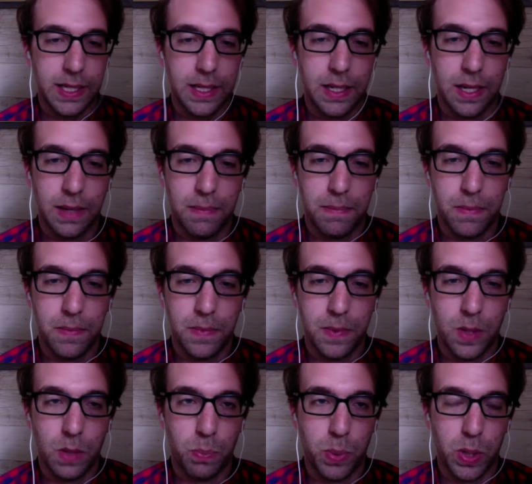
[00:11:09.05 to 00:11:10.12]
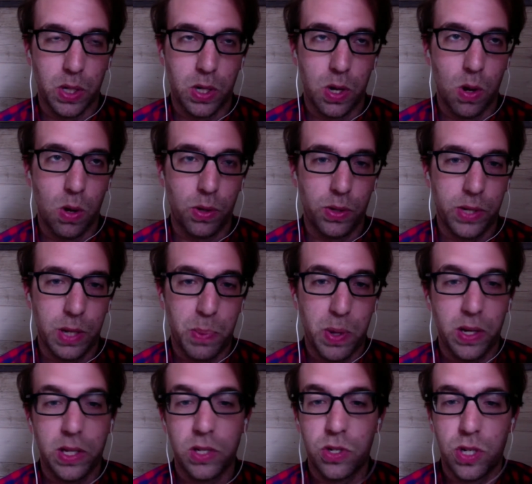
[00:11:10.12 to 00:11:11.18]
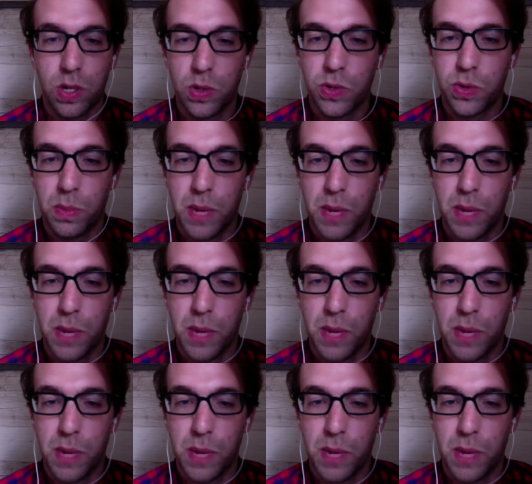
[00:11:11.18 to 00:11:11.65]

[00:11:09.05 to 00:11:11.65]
A book called Copernicus Jones Robot